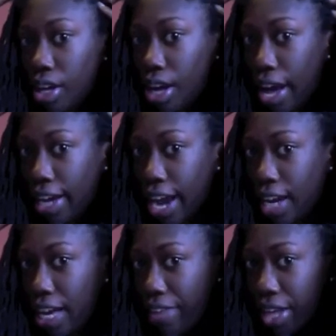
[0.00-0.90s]
I
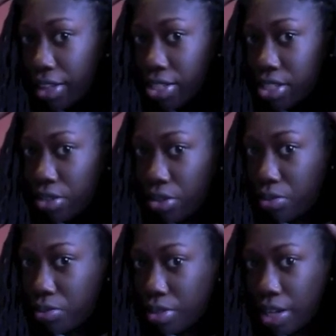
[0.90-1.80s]
kind of have like these
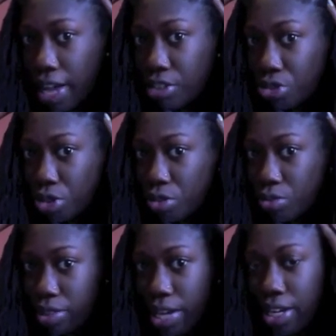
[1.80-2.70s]
little natural,
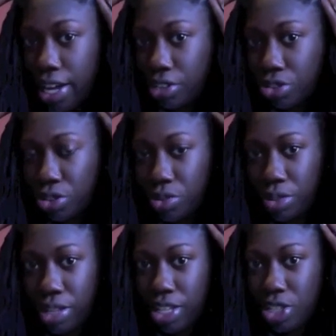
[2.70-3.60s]
well, not natural,
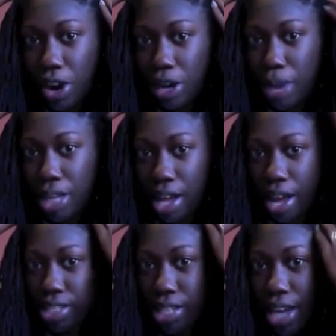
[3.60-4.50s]
when they started my
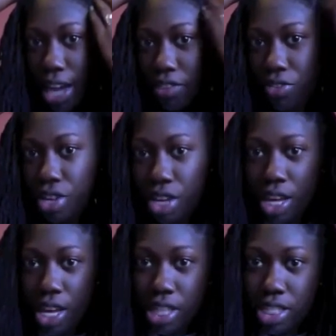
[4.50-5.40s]
locks, they kind of,
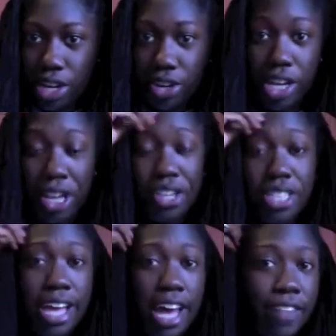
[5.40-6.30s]
certain
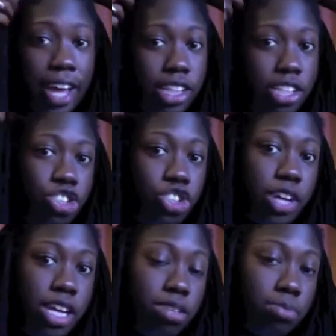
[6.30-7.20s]
areas have like these
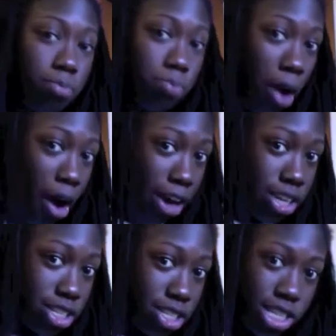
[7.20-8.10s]
straight
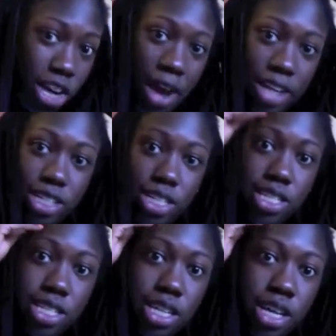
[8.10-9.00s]
parts. So I
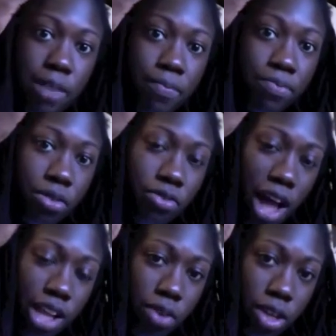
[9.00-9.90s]
just
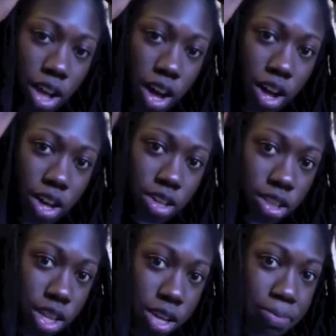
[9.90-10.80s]
follow
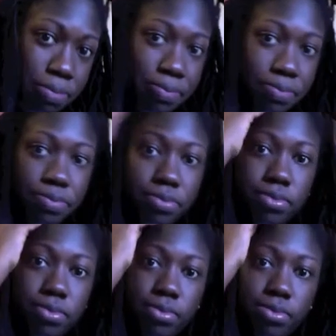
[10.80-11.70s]
along them.
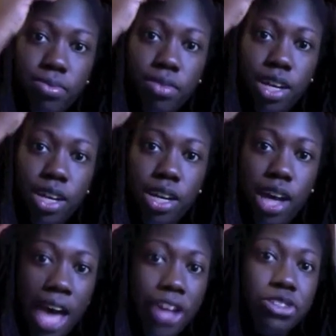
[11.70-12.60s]

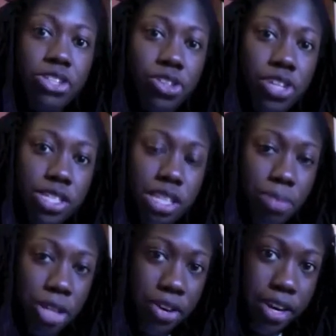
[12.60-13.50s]
I usually do this in the
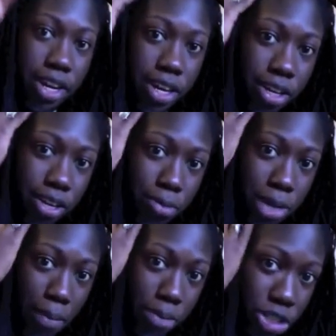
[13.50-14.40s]
mirror, but
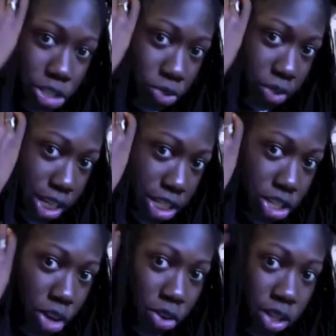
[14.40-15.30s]
I'm just doing it
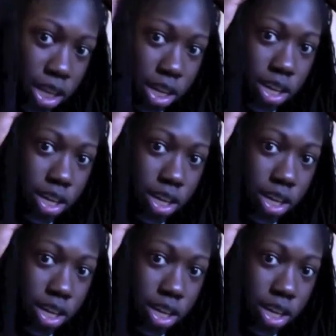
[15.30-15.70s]
solely